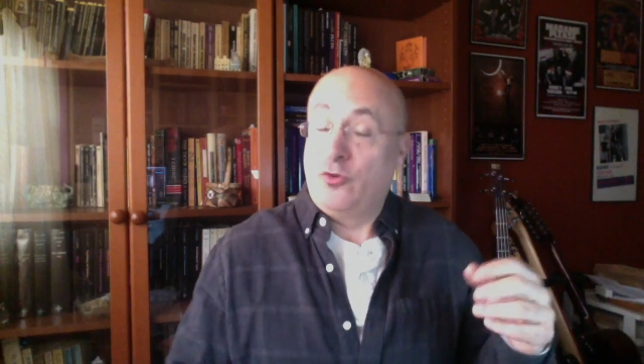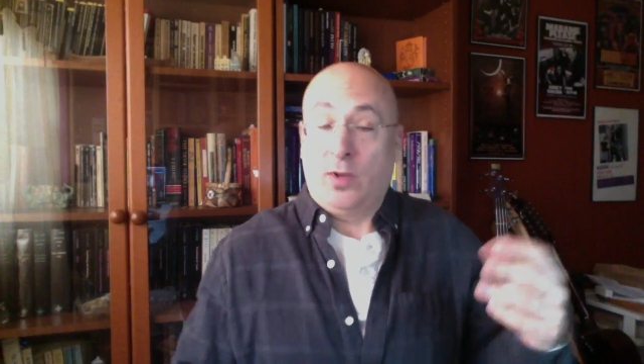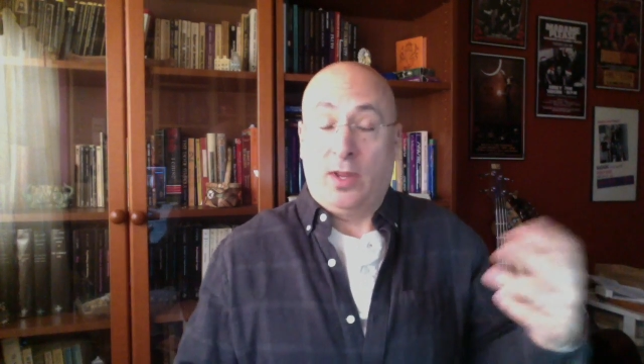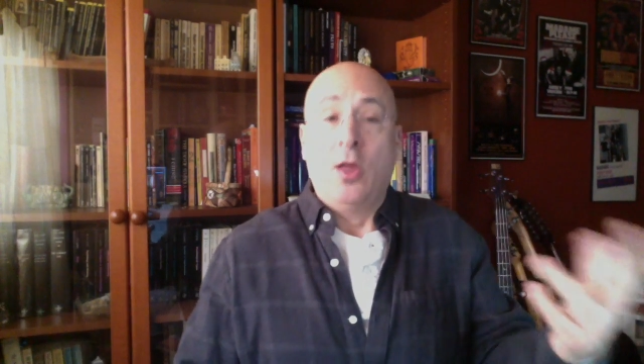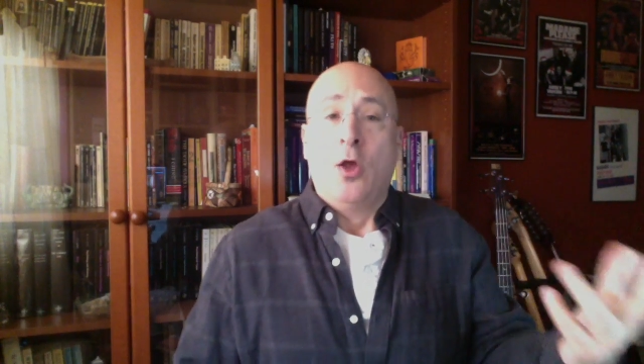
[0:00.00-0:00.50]

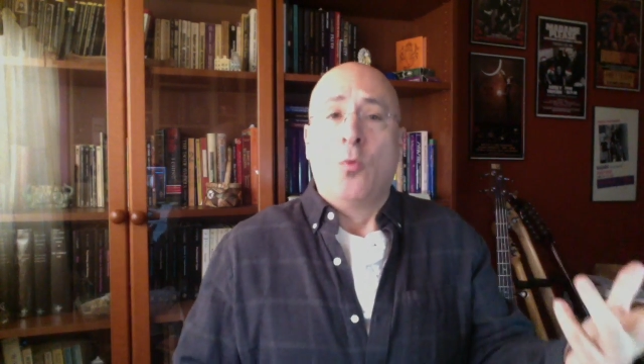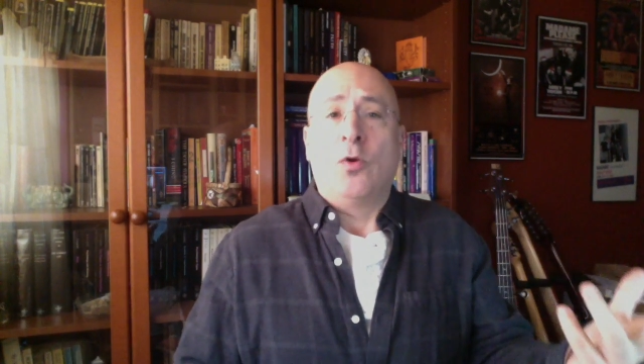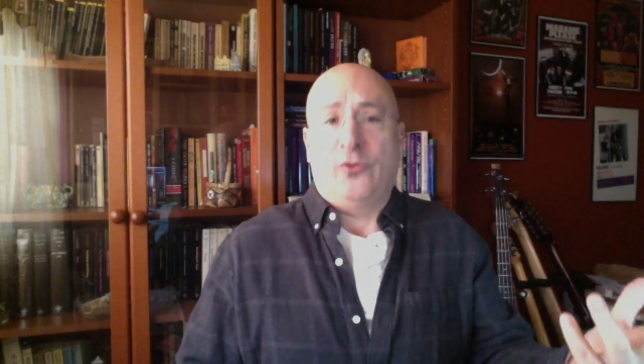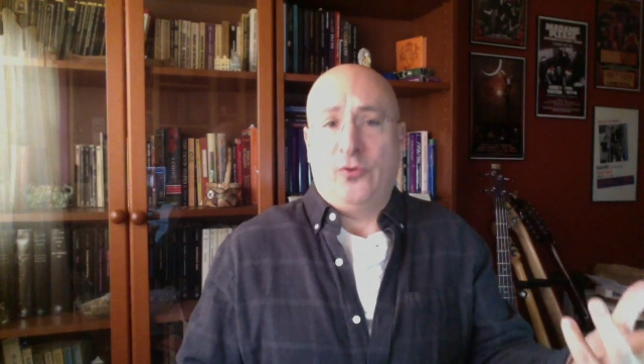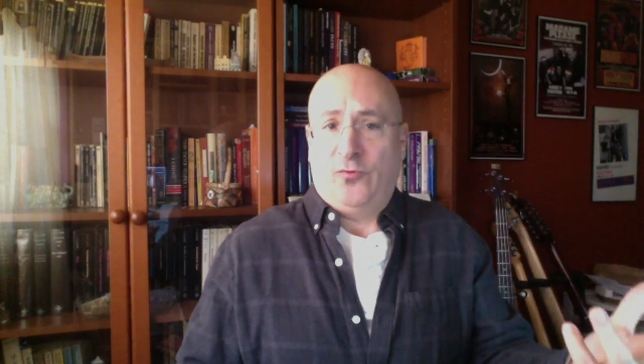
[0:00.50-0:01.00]
Doing
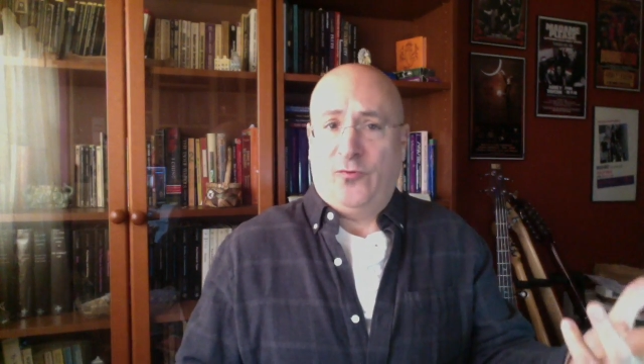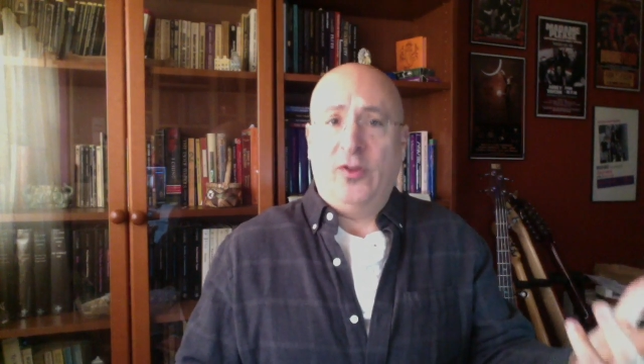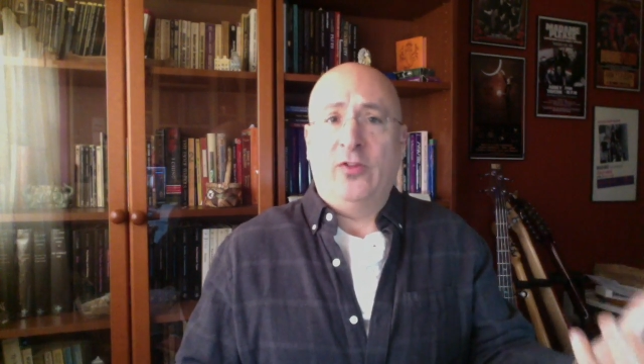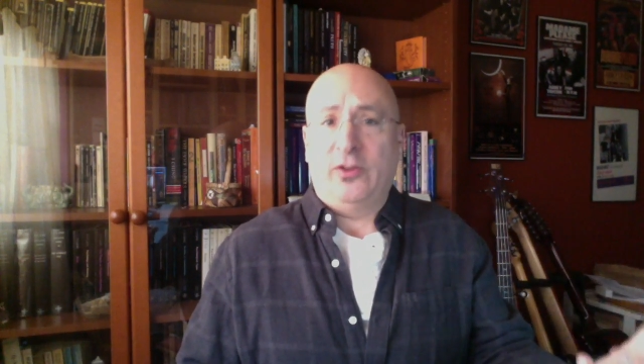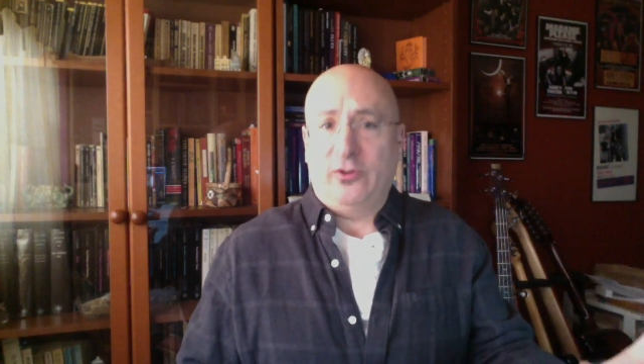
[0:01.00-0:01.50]
what you
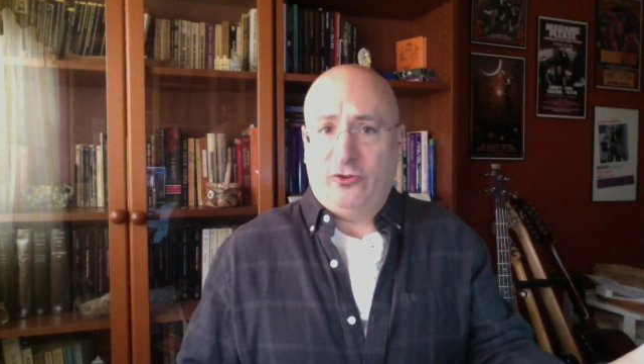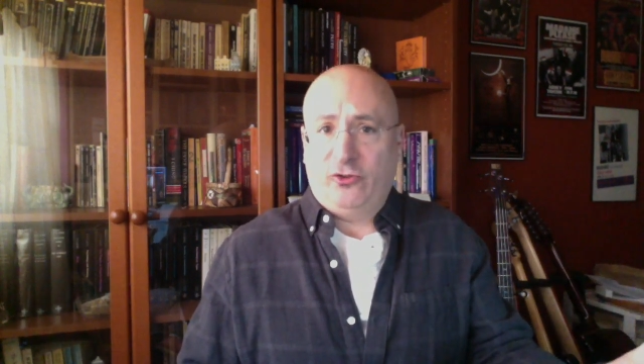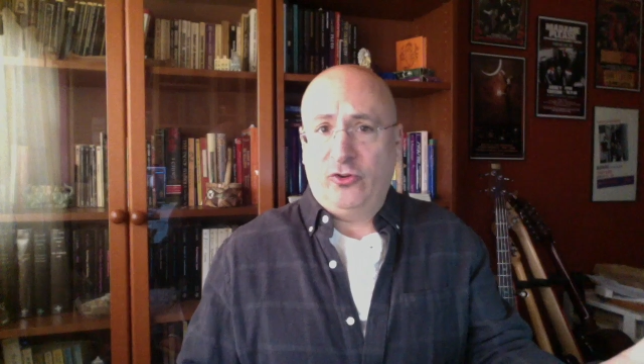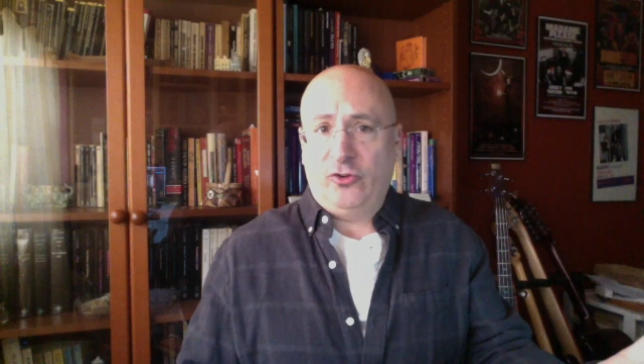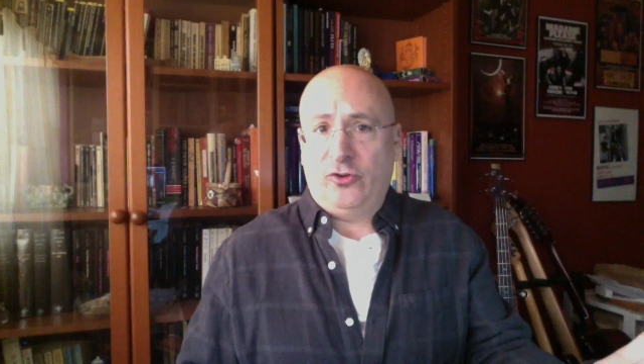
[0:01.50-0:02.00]
feel that you
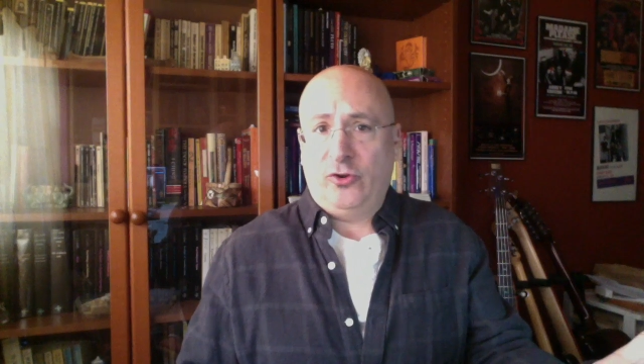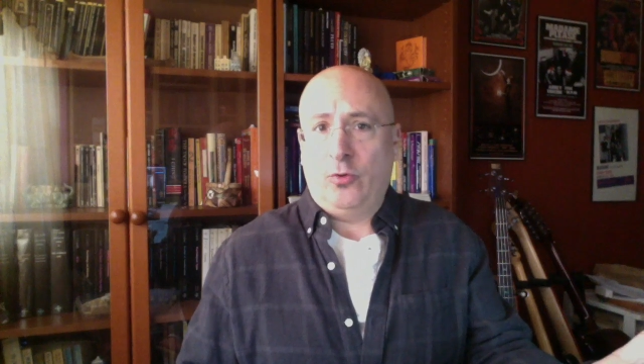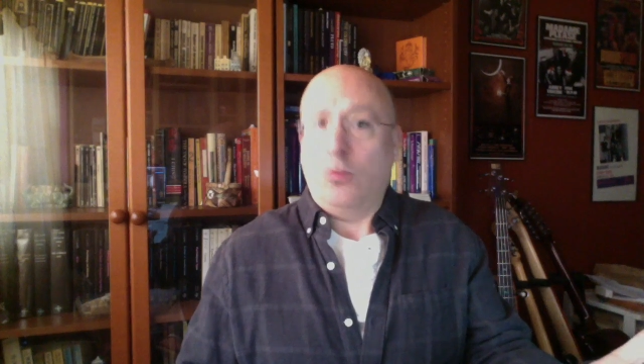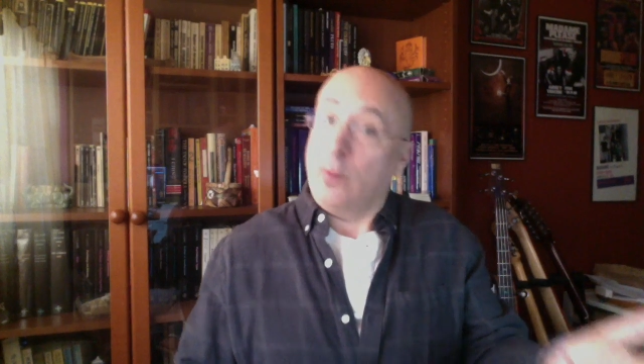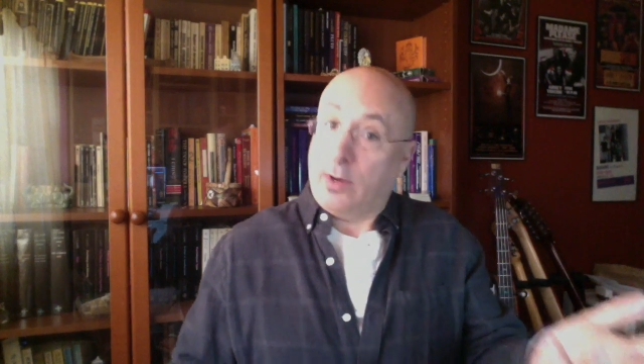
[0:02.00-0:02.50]
should
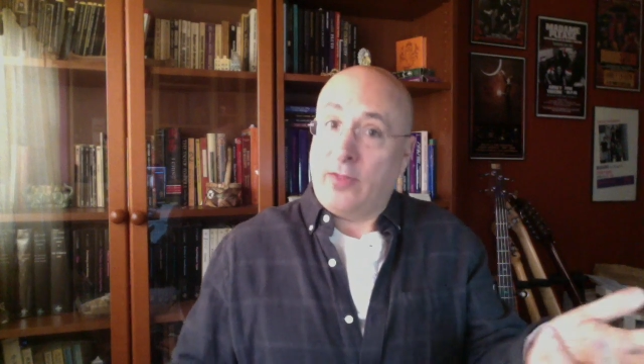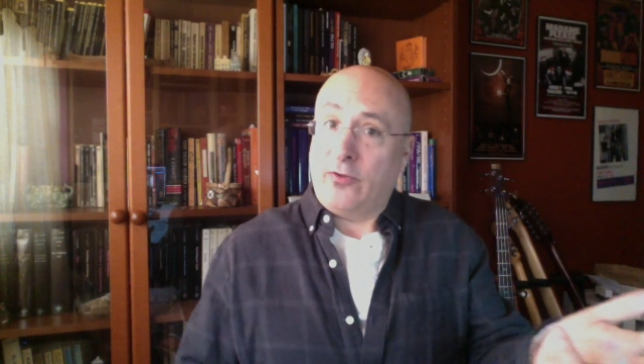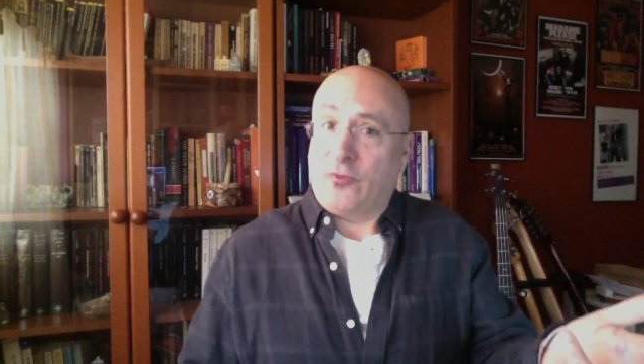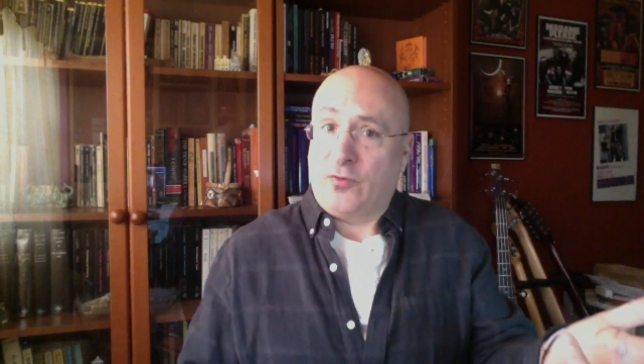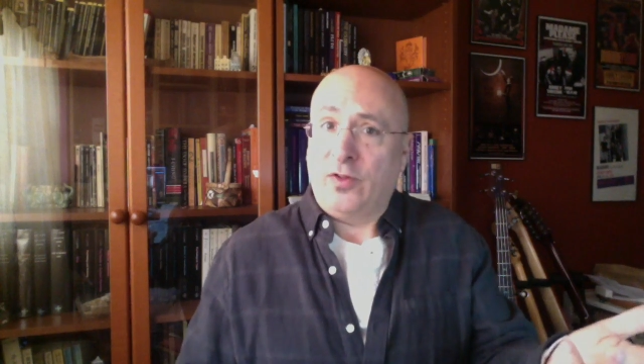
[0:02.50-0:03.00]
do, or what
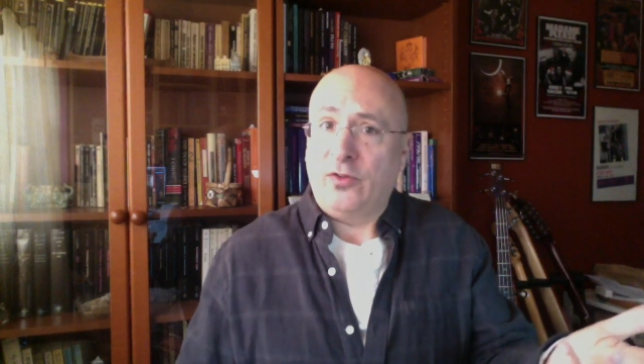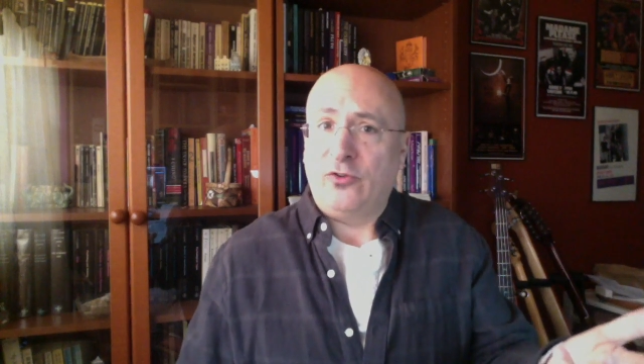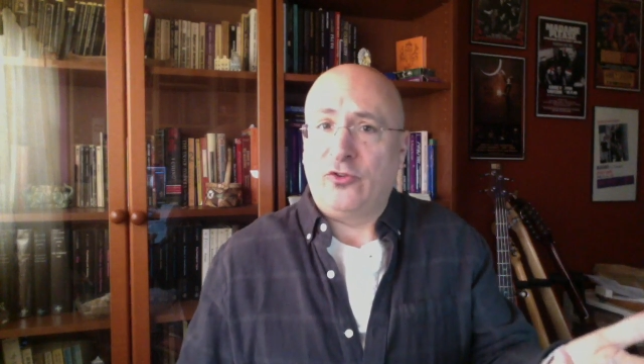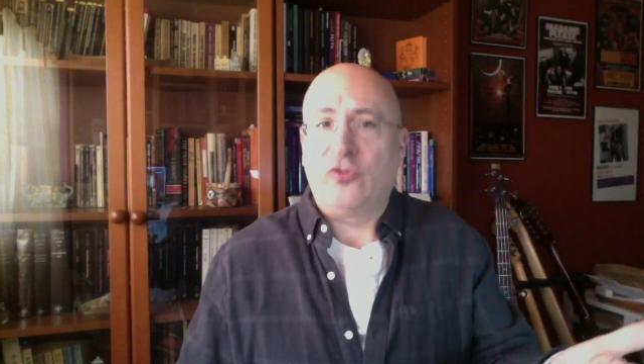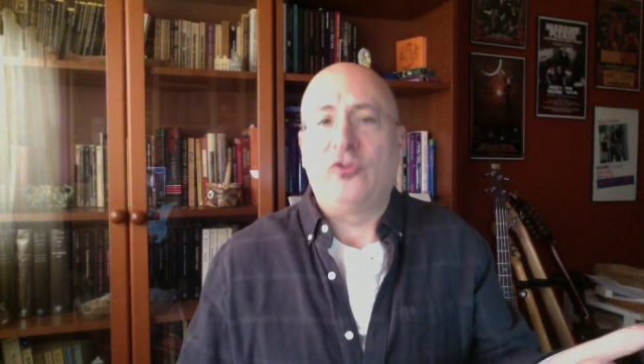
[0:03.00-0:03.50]
others feel
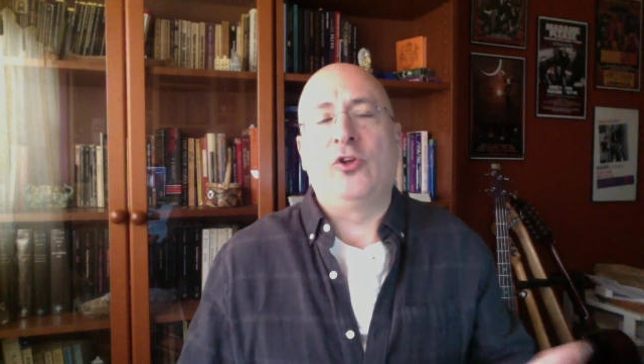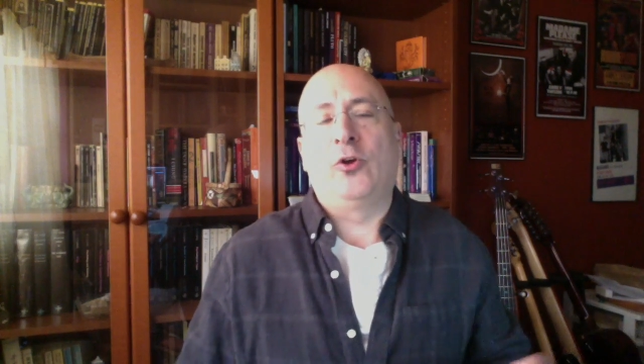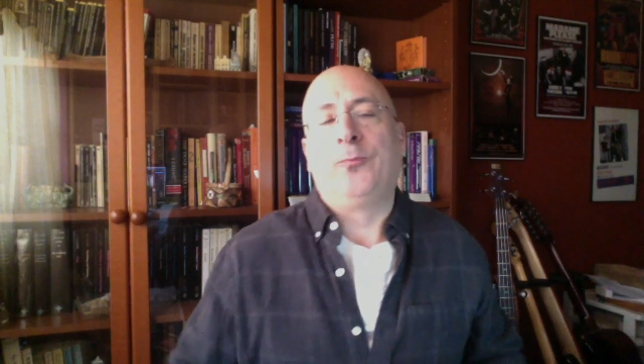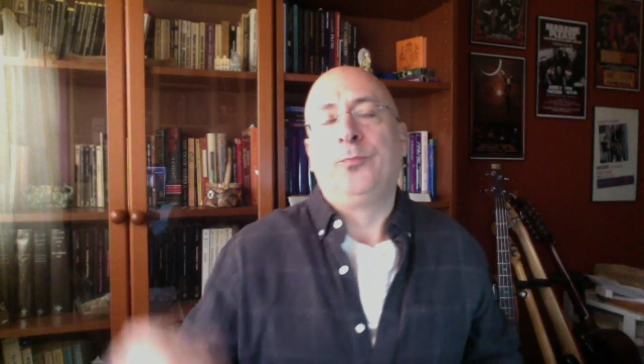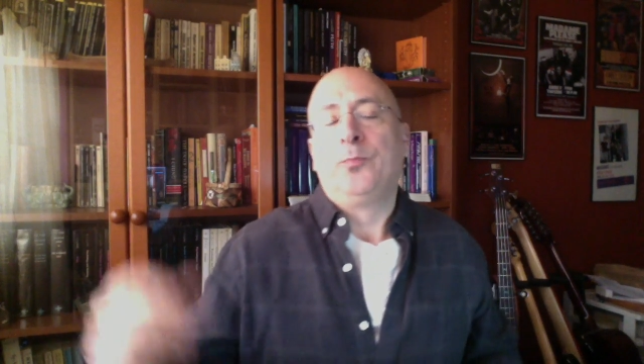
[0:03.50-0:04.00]
you should do,